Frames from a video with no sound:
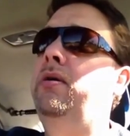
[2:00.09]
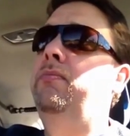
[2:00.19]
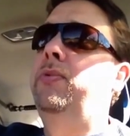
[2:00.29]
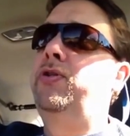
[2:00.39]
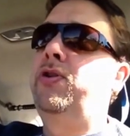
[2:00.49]

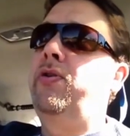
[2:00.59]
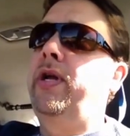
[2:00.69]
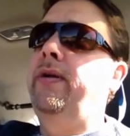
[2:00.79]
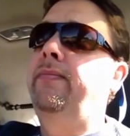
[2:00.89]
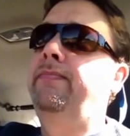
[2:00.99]

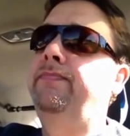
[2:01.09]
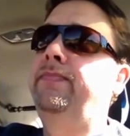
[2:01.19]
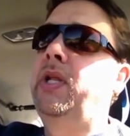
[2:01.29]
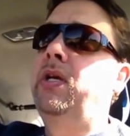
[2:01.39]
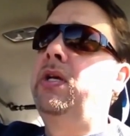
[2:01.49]
Missouri,
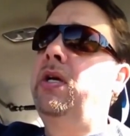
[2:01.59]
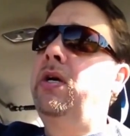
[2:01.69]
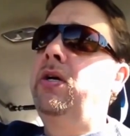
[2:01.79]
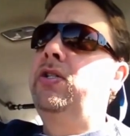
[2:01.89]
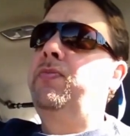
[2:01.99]

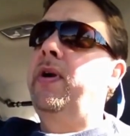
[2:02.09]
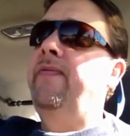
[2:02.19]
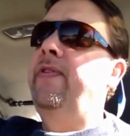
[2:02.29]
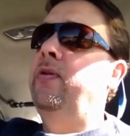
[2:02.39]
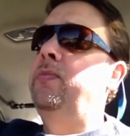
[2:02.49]
Springfield,